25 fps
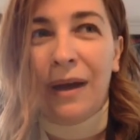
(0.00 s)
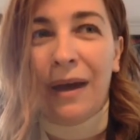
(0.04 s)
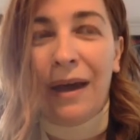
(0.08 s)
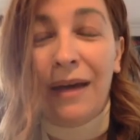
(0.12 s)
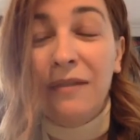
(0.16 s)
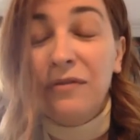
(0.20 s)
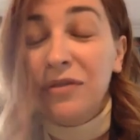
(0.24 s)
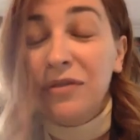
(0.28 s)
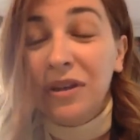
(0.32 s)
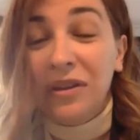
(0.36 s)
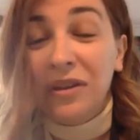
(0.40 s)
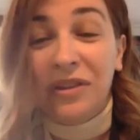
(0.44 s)

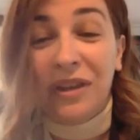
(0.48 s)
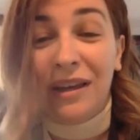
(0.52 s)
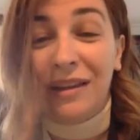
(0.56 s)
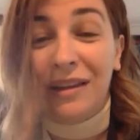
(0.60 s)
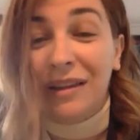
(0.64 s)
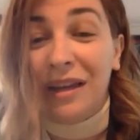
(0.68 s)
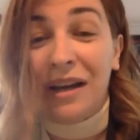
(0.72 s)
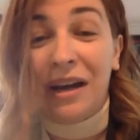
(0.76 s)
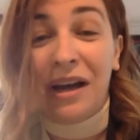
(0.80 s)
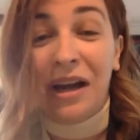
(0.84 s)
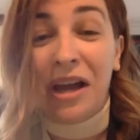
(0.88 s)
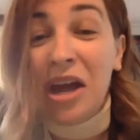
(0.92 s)
everything
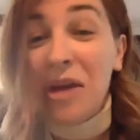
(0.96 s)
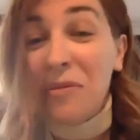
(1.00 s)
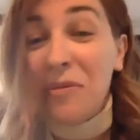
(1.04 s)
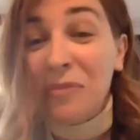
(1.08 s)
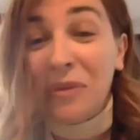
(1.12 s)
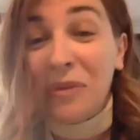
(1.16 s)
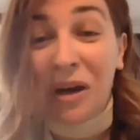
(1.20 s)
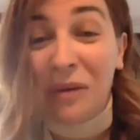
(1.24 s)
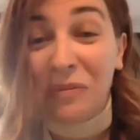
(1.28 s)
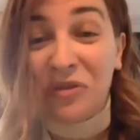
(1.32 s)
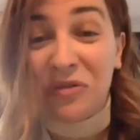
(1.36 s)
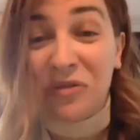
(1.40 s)
that I am
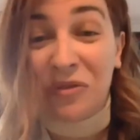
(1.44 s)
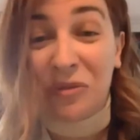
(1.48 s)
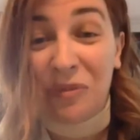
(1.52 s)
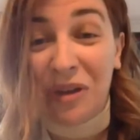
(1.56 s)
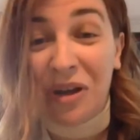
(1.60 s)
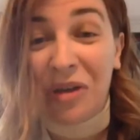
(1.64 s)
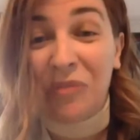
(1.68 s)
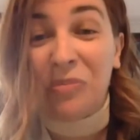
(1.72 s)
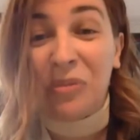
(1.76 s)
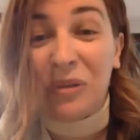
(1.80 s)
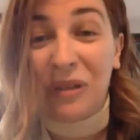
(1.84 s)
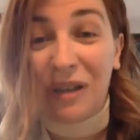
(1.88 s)
comes from
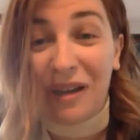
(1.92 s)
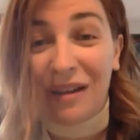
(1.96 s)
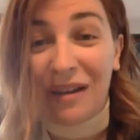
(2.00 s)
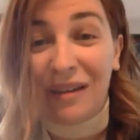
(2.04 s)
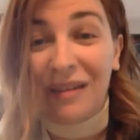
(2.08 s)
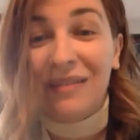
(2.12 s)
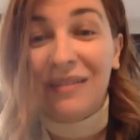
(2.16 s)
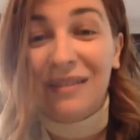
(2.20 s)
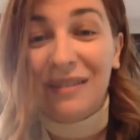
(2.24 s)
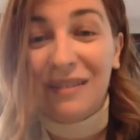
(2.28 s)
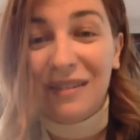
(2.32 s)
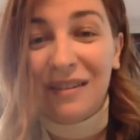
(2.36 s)
that
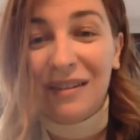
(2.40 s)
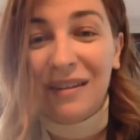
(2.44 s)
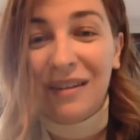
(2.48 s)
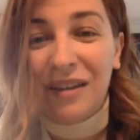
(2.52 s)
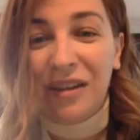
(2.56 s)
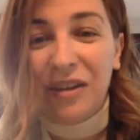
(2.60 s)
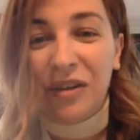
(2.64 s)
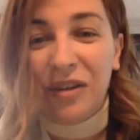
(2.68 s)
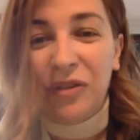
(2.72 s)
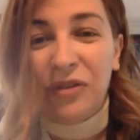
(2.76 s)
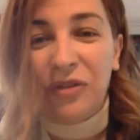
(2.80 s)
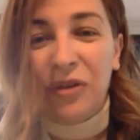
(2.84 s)
place.
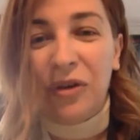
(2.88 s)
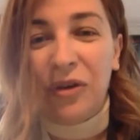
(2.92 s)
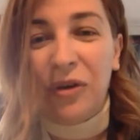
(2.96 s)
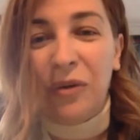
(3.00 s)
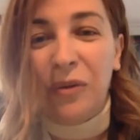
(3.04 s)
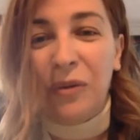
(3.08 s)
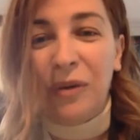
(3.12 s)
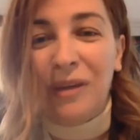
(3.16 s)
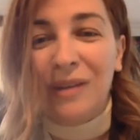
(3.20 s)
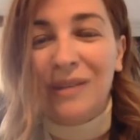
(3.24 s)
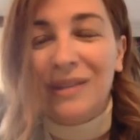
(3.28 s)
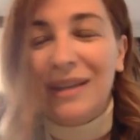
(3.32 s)
So
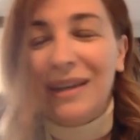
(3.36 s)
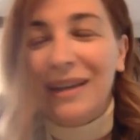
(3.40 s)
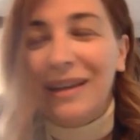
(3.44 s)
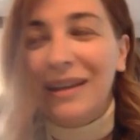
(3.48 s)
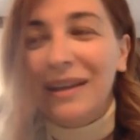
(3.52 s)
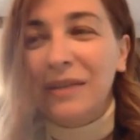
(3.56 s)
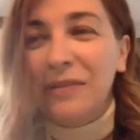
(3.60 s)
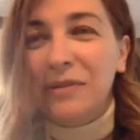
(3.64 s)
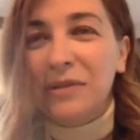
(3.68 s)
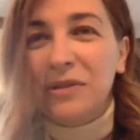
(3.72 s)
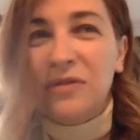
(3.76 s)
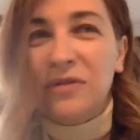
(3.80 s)
when
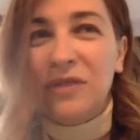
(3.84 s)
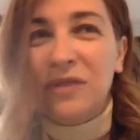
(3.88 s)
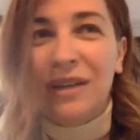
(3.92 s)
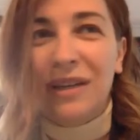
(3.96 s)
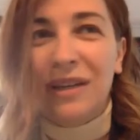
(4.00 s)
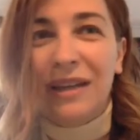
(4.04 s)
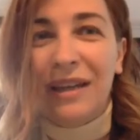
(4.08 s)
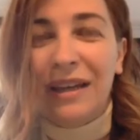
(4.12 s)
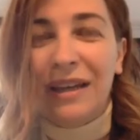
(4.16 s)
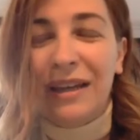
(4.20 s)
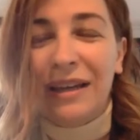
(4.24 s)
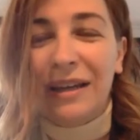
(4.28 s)
Teddy
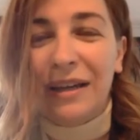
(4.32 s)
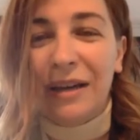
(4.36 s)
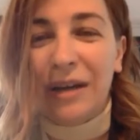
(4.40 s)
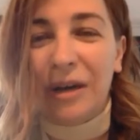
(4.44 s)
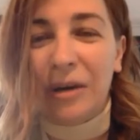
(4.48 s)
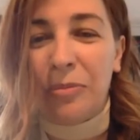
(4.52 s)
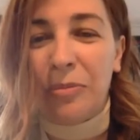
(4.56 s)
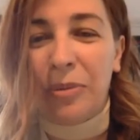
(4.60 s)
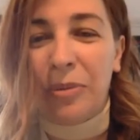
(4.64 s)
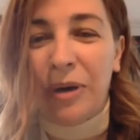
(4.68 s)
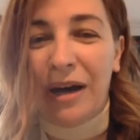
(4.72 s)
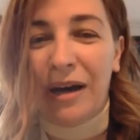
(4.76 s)
writing
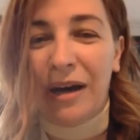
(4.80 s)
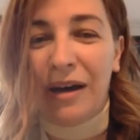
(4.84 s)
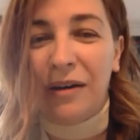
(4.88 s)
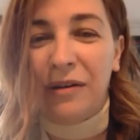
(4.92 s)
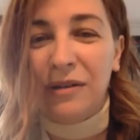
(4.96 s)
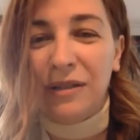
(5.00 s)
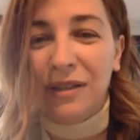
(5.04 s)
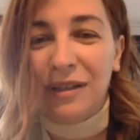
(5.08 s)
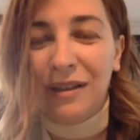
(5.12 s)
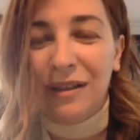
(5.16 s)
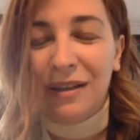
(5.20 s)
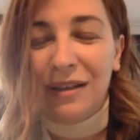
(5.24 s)

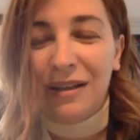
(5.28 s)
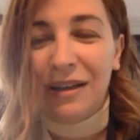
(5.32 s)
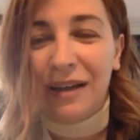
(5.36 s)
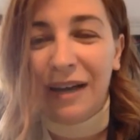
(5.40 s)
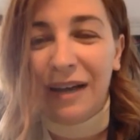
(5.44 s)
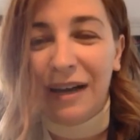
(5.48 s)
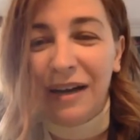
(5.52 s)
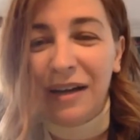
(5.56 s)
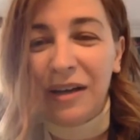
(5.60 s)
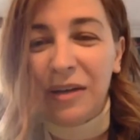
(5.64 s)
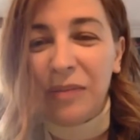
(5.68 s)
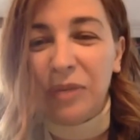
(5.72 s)
about
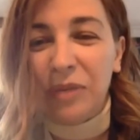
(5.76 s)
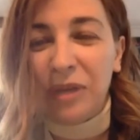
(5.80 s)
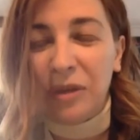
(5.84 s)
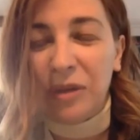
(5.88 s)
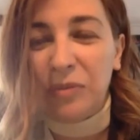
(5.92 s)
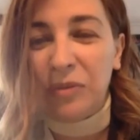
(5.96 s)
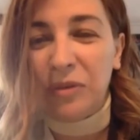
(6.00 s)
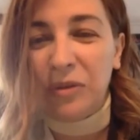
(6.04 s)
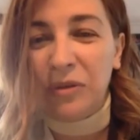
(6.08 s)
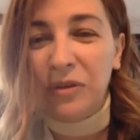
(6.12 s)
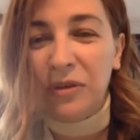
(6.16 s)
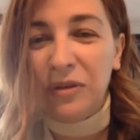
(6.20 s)
Ghana being
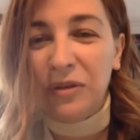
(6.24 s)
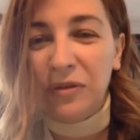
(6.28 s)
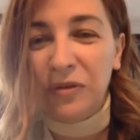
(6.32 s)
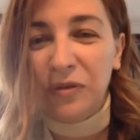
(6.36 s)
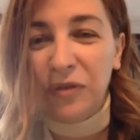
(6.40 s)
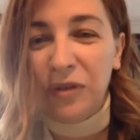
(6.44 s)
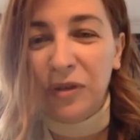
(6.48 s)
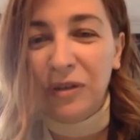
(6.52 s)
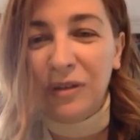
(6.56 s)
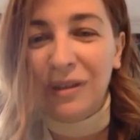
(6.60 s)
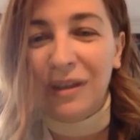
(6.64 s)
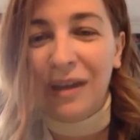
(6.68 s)

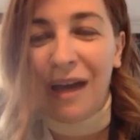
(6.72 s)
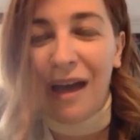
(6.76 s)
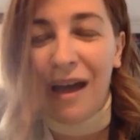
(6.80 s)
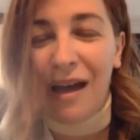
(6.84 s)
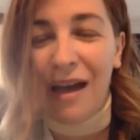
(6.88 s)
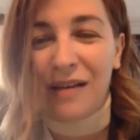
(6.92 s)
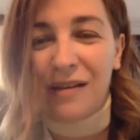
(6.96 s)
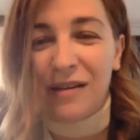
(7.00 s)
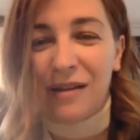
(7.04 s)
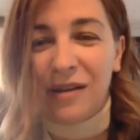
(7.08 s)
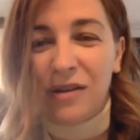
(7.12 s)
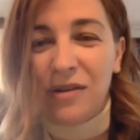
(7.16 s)
beautiful,
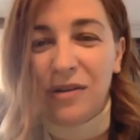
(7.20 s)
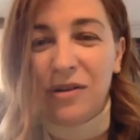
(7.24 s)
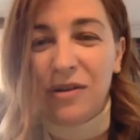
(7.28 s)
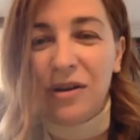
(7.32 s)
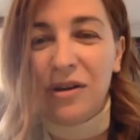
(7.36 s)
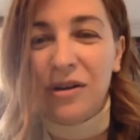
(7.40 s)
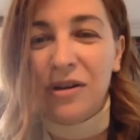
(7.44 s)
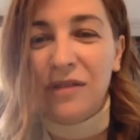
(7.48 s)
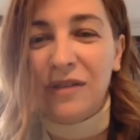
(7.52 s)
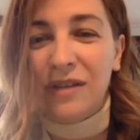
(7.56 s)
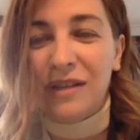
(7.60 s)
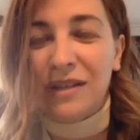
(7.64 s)
yet
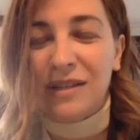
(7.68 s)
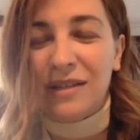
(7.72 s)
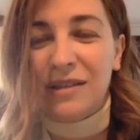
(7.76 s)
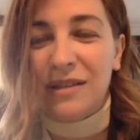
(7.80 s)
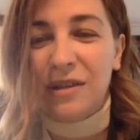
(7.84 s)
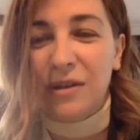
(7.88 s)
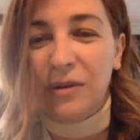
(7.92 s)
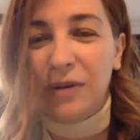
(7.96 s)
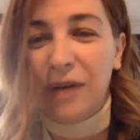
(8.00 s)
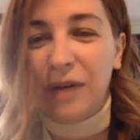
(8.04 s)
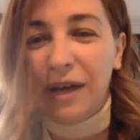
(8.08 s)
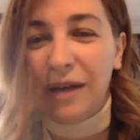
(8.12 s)
none of us
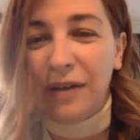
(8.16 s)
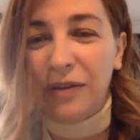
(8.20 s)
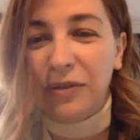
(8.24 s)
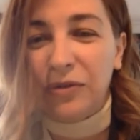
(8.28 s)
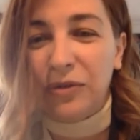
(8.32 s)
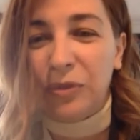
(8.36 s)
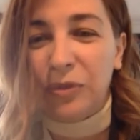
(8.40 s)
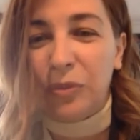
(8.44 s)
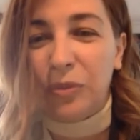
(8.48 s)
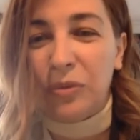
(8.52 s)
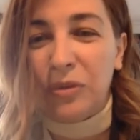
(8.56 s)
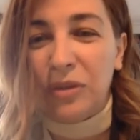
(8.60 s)
know how
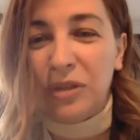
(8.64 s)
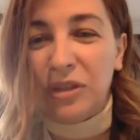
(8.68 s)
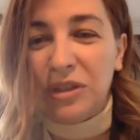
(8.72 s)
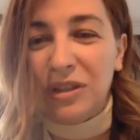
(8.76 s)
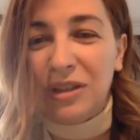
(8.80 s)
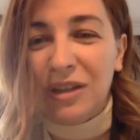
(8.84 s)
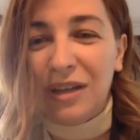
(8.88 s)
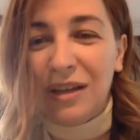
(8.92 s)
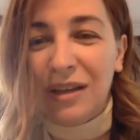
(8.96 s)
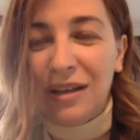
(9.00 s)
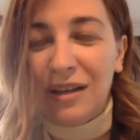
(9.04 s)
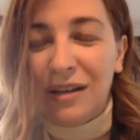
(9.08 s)
to
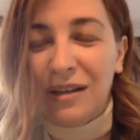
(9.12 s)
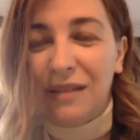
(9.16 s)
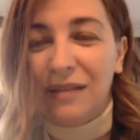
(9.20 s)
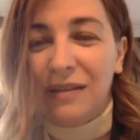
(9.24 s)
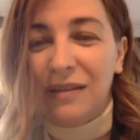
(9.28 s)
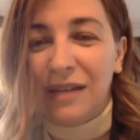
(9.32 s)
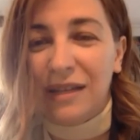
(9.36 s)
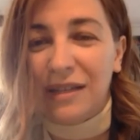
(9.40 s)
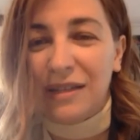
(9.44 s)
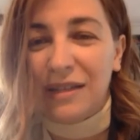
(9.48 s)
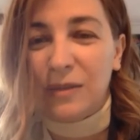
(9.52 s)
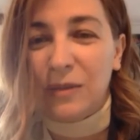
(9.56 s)
appreciate it
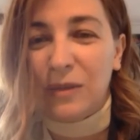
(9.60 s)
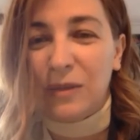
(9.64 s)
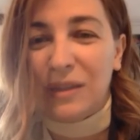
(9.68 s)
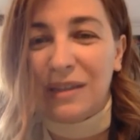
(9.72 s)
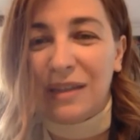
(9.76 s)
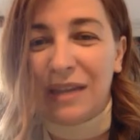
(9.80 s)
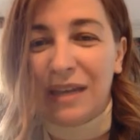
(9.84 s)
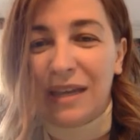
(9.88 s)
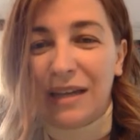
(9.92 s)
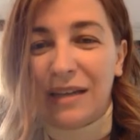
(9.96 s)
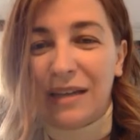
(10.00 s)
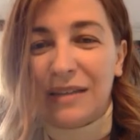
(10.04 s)
unless we
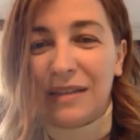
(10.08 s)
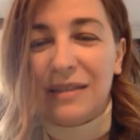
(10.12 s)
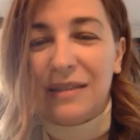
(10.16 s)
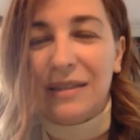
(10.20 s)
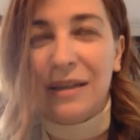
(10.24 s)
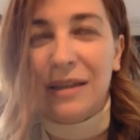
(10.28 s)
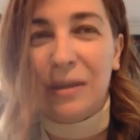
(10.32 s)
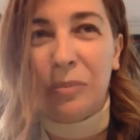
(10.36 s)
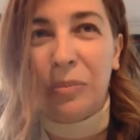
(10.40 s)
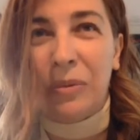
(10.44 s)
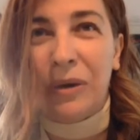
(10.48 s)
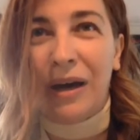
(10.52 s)
take a
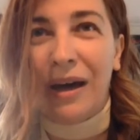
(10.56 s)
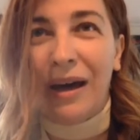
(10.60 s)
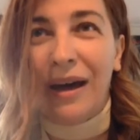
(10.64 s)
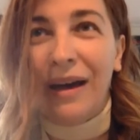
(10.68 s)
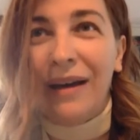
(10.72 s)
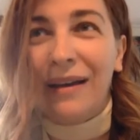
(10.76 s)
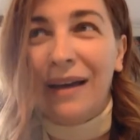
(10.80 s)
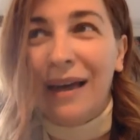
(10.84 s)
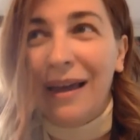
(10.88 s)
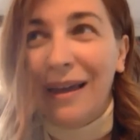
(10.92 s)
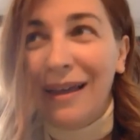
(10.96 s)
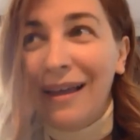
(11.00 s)
step
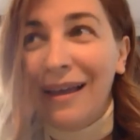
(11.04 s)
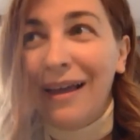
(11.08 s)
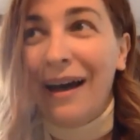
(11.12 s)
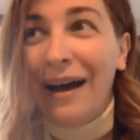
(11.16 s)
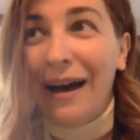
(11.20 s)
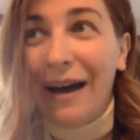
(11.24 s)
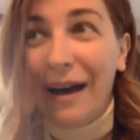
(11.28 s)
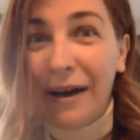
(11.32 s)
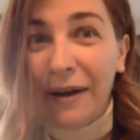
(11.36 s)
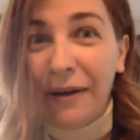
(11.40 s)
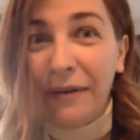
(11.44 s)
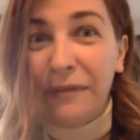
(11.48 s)
back,
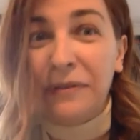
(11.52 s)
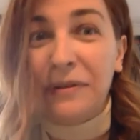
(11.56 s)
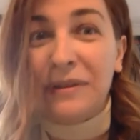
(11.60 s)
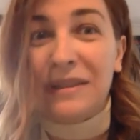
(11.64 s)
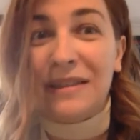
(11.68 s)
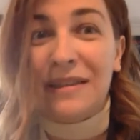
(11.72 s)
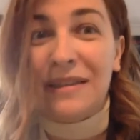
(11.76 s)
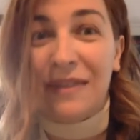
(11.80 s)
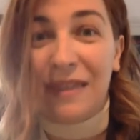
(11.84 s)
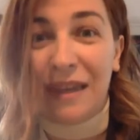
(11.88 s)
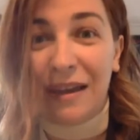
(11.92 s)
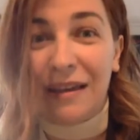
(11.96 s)
I
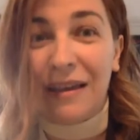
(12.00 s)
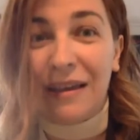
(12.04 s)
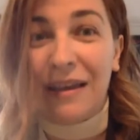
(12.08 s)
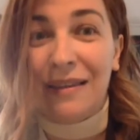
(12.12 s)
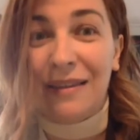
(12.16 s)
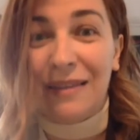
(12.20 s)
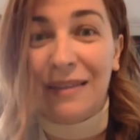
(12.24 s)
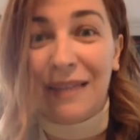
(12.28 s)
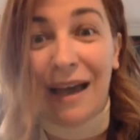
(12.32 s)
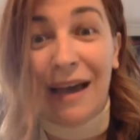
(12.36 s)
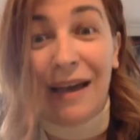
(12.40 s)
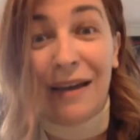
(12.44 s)
was
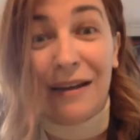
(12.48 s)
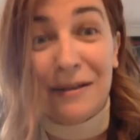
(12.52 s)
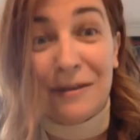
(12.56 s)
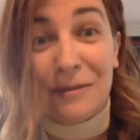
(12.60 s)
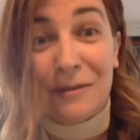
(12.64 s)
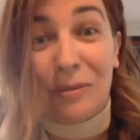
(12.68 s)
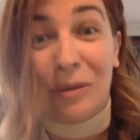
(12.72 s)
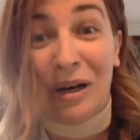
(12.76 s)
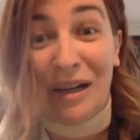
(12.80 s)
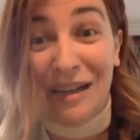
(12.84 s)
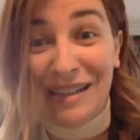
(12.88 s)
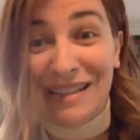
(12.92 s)
thinking that
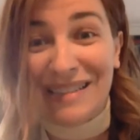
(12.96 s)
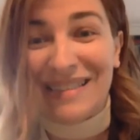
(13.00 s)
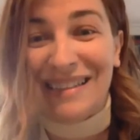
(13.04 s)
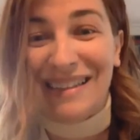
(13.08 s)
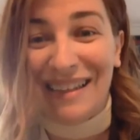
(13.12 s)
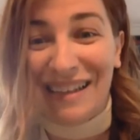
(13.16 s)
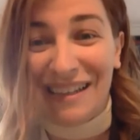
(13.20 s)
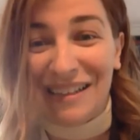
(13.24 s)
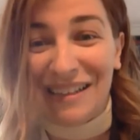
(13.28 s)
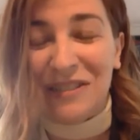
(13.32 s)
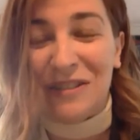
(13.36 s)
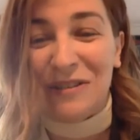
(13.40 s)
is
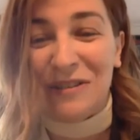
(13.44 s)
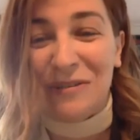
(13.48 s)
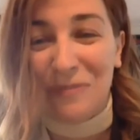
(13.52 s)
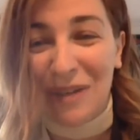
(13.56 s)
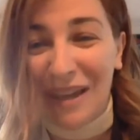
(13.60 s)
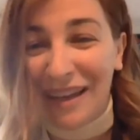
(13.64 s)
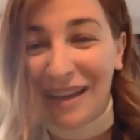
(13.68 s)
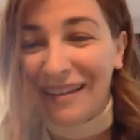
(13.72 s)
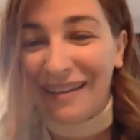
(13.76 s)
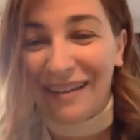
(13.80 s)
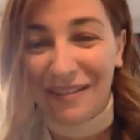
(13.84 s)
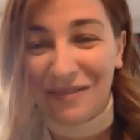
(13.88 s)
Bosnia to
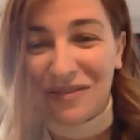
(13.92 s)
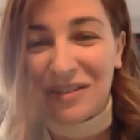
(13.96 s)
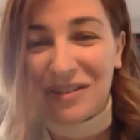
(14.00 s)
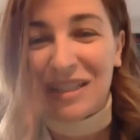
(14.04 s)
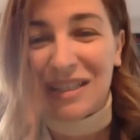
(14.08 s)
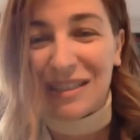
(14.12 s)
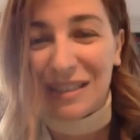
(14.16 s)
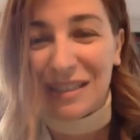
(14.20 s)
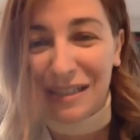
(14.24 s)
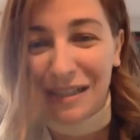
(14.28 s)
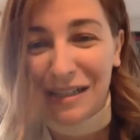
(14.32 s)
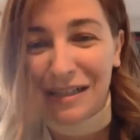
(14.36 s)
me
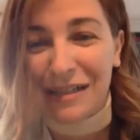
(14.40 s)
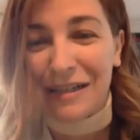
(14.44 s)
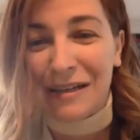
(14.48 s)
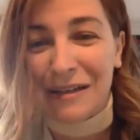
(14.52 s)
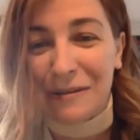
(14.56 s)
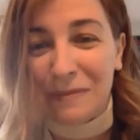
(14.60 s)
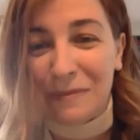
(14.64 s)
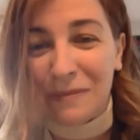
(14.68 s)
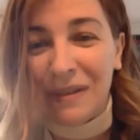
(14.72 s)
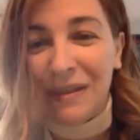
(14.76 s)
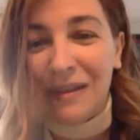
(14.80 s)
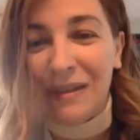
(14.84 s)
every
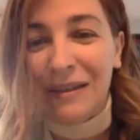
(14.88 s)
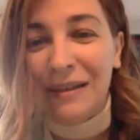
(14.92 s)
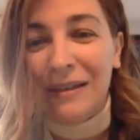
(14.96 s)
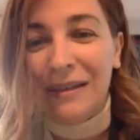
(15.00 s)
time.